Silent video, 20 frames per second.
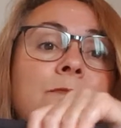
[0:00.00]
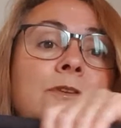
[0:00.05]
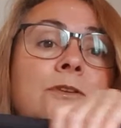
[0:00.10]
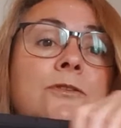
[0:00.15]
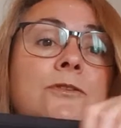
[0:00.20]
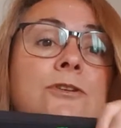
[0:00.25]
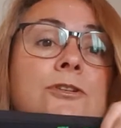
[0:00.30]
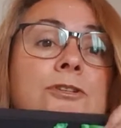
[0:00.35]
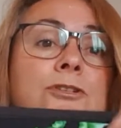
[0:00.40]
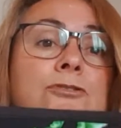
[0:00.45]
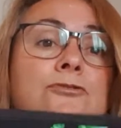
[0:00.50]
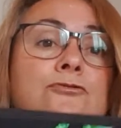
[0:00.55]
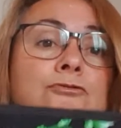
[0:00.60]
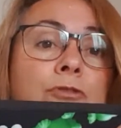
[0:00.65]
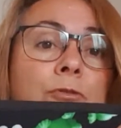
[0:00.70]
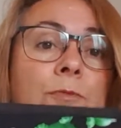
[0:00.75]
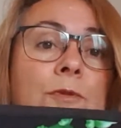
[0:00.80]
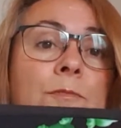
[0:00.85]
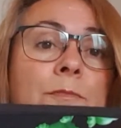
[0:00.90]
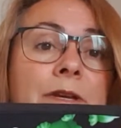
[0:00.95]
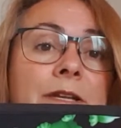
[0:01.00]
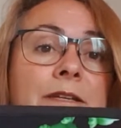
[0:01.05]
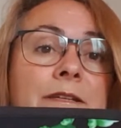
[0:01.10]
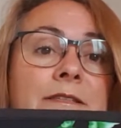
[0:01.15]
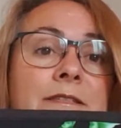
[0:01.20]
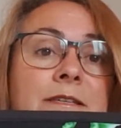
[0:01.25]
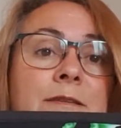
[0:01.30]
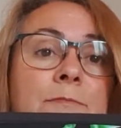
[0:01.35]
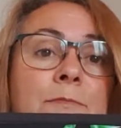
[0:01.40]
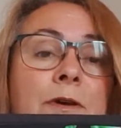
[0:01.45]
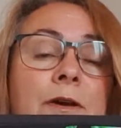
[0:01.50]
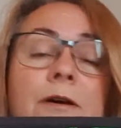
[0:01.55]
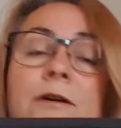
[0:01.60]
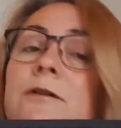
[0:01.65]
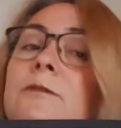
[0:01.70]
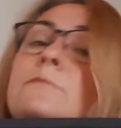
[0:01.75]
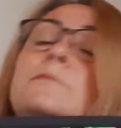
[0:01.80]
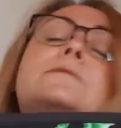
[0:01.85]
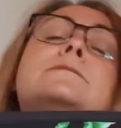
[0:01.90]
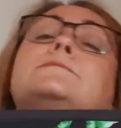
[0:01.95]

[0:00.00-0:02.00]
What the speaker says: You can just drop them in and zip it up.